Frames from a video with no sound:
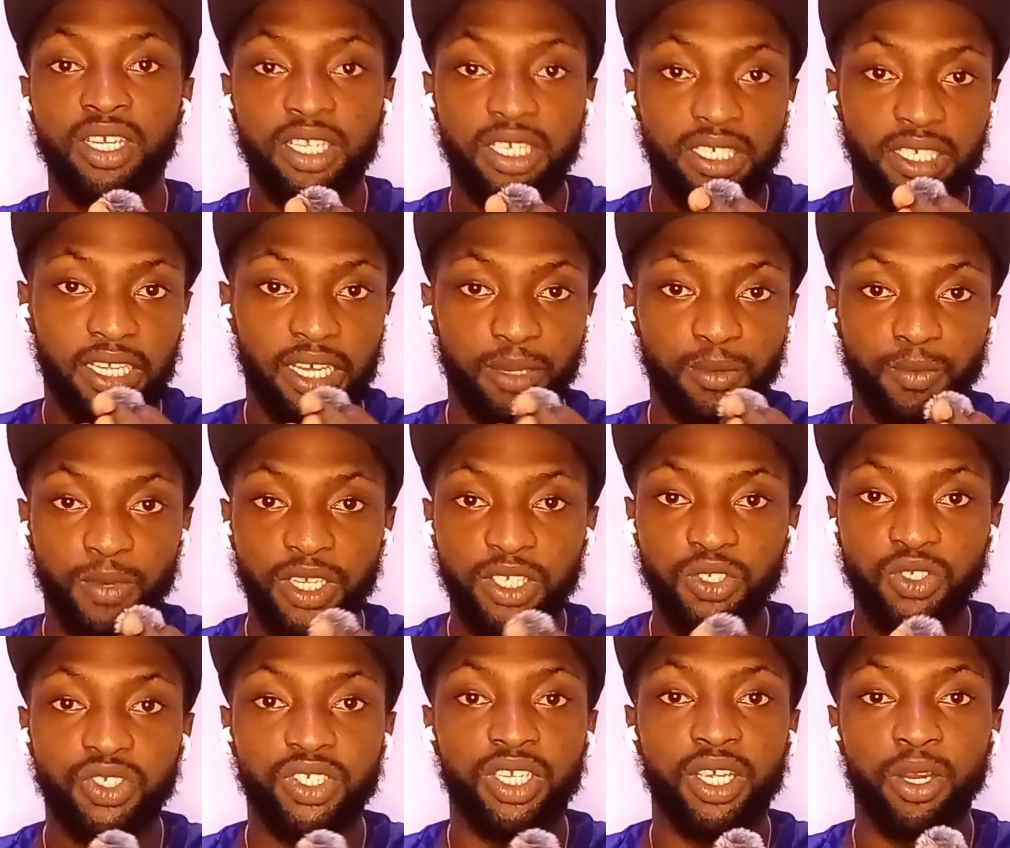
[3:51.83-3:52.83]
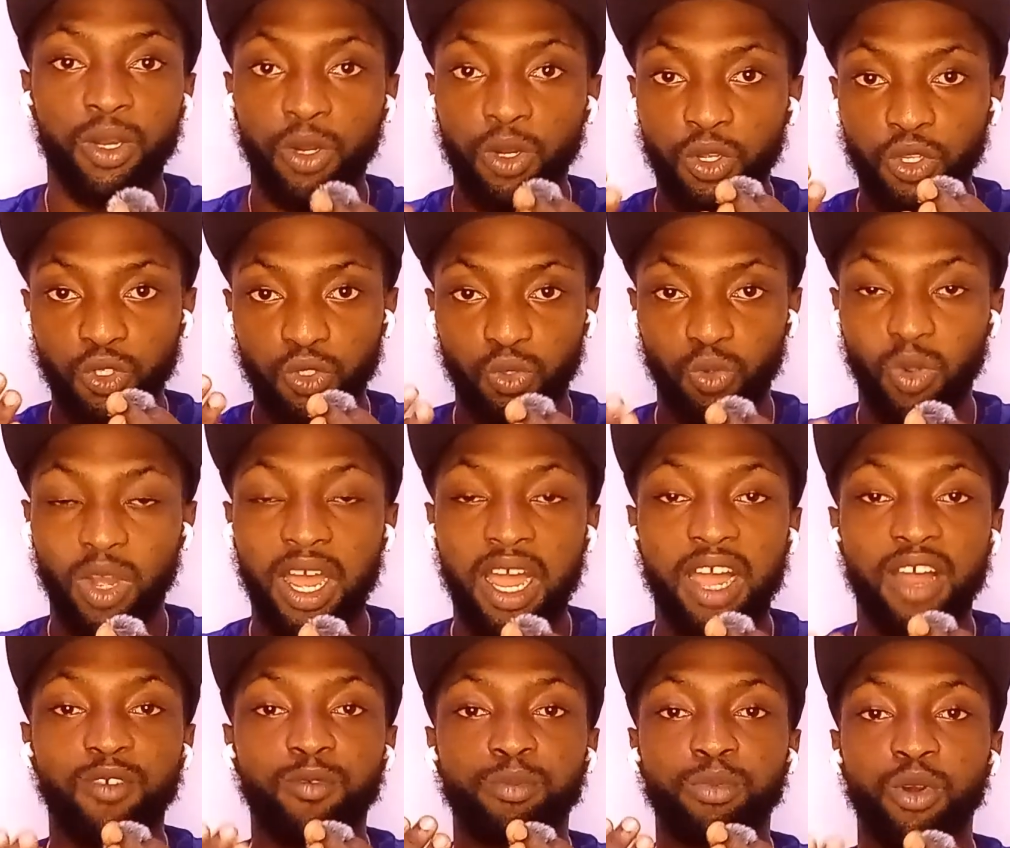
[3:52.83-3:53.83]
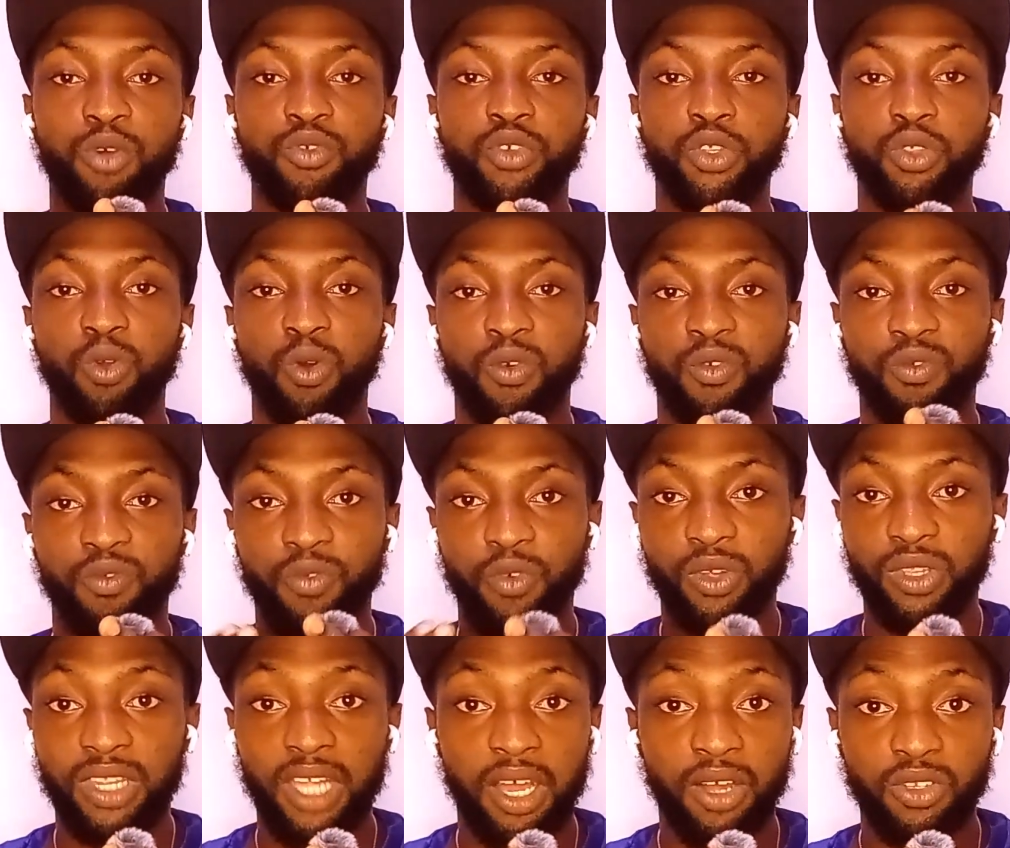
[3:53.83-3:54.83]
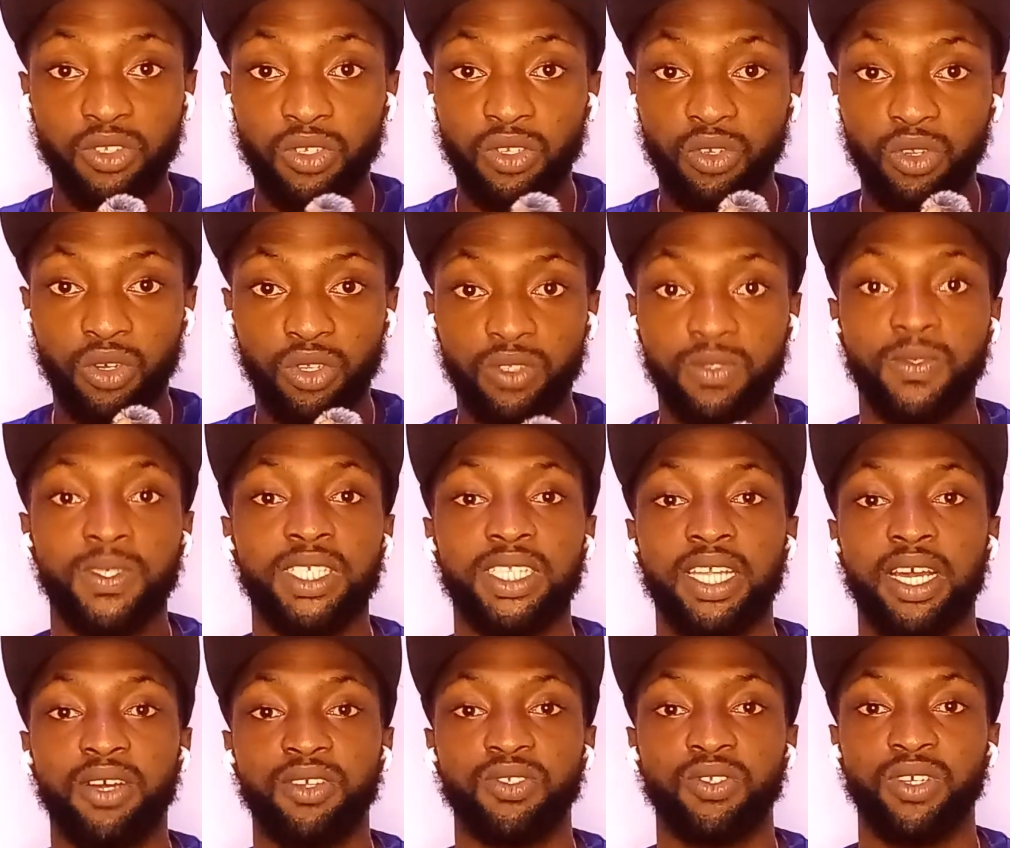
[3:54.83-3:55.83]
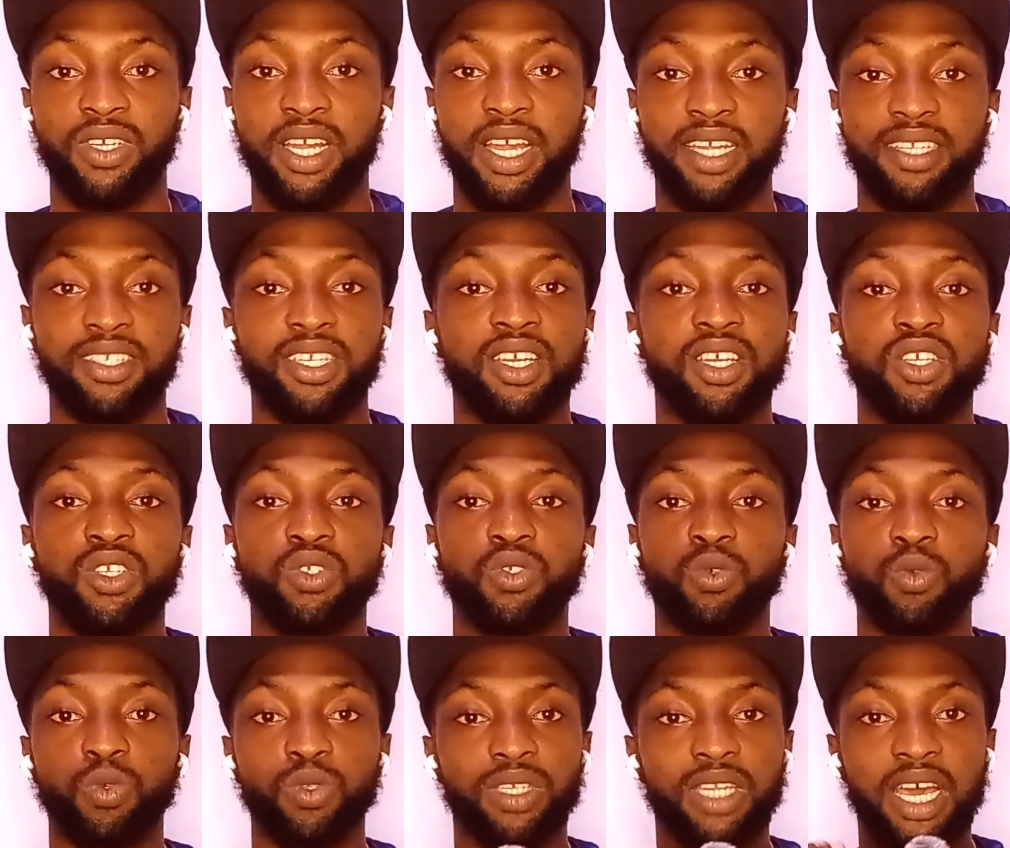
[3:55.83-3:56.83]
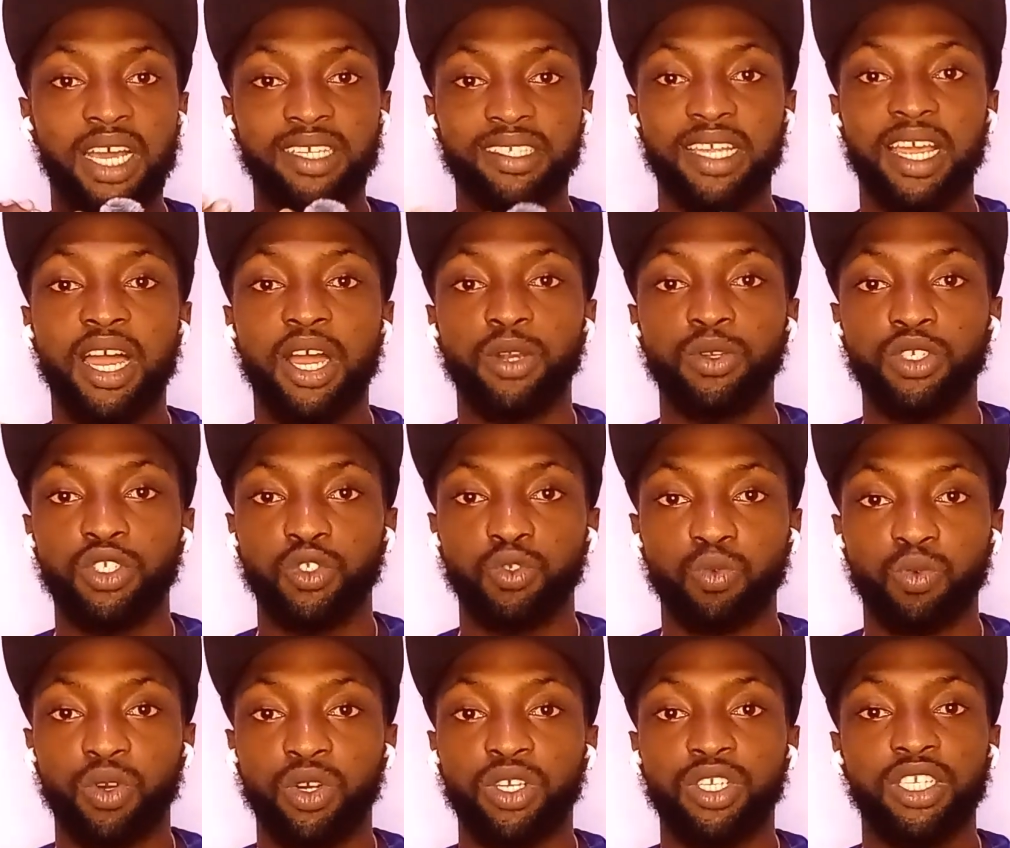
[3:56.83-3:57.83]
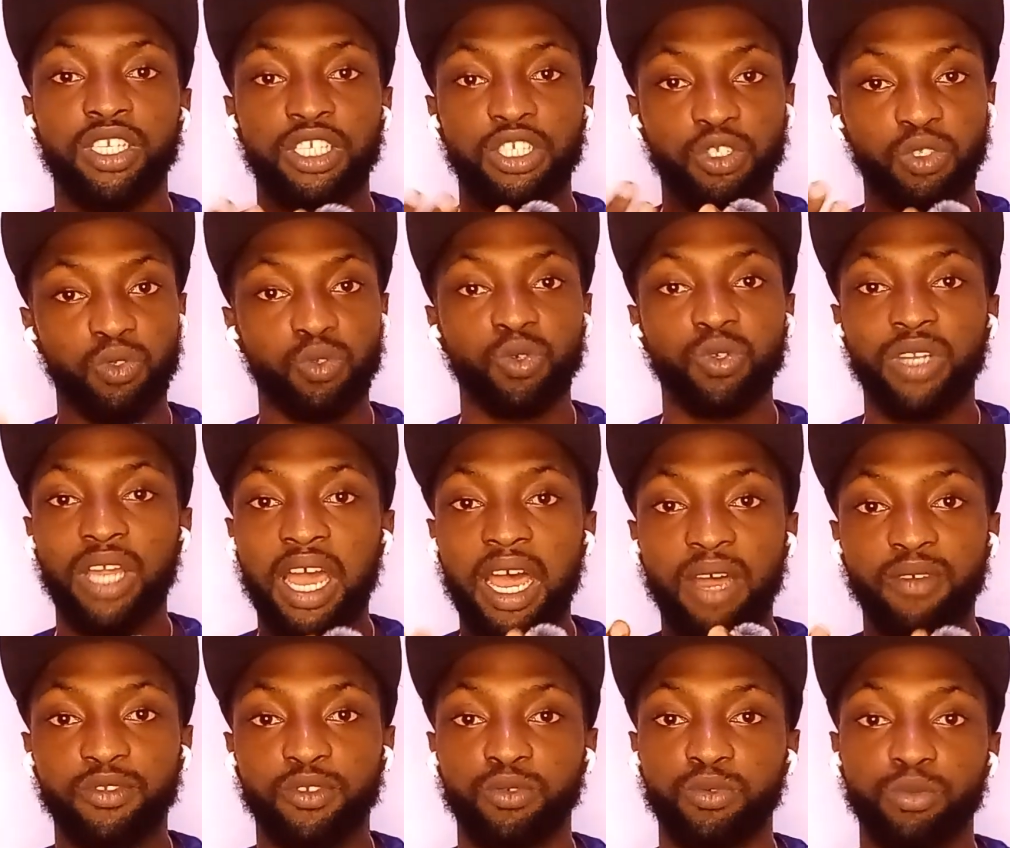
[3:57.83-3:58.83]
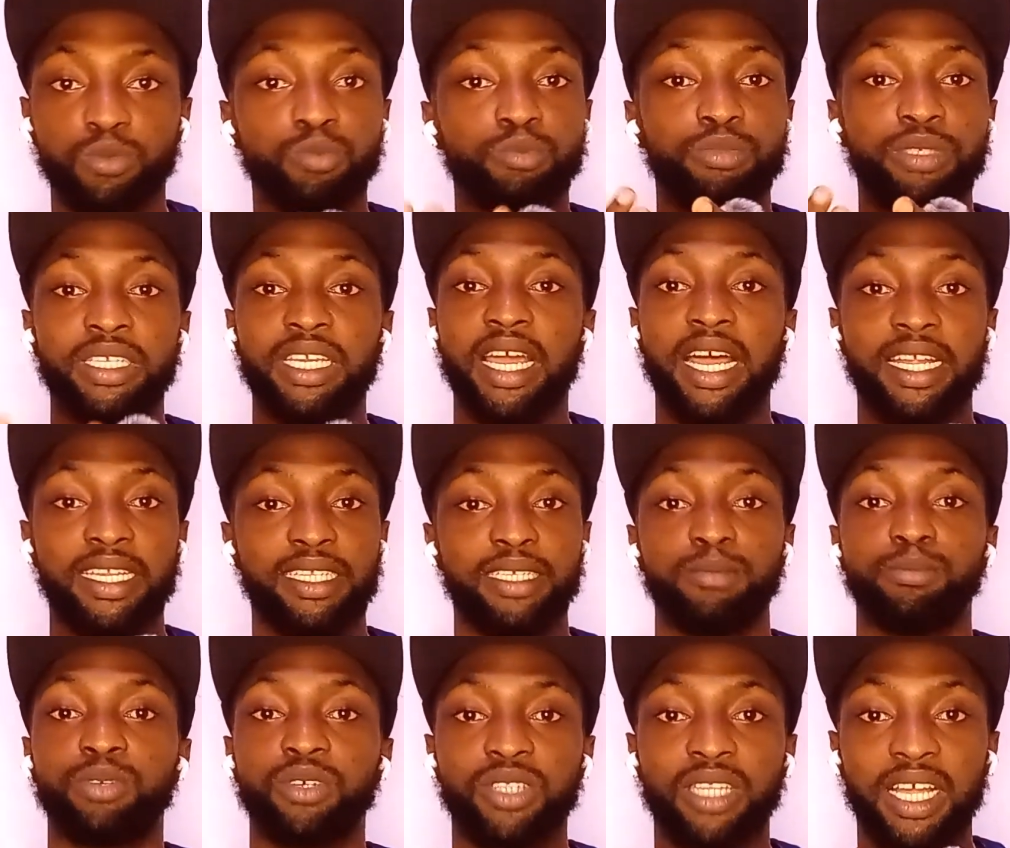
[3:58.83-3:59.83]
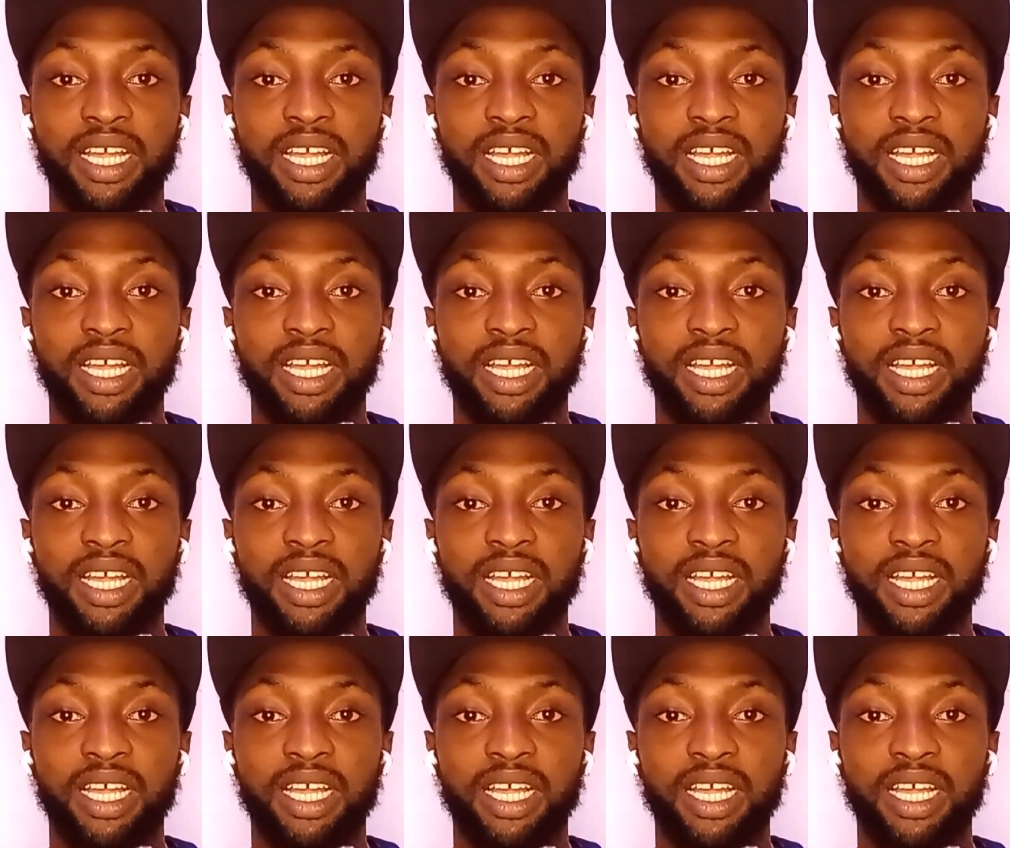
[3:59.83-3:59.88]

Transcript: Then when you sell, you have profit of 4,000 or 3,000, guys. So that's how it works. You don't have to be an importer